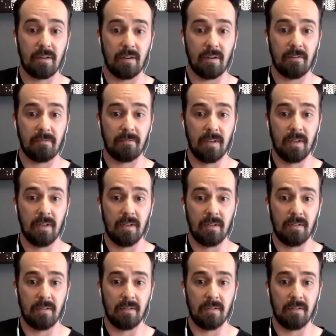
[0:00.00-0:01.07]
enough
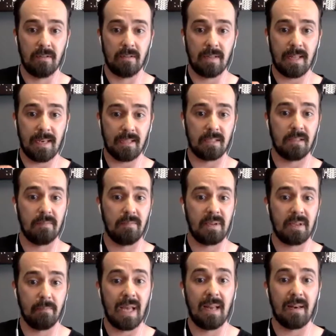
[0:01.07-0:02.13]
that it's going to be
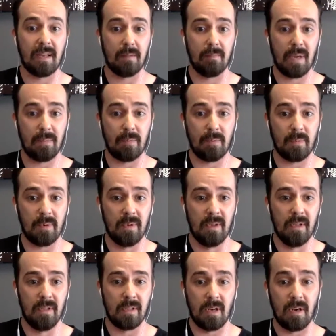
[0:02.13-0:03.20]
compelling and memorable.
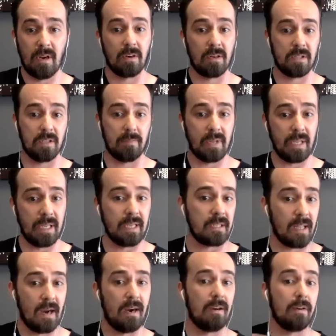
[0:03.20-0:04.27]
The longer something is,
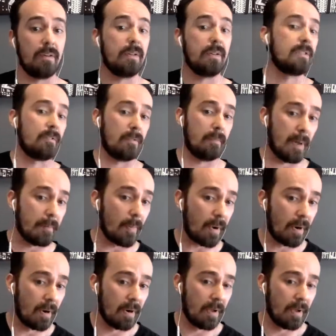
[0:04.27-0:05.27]
the harder it is to remember.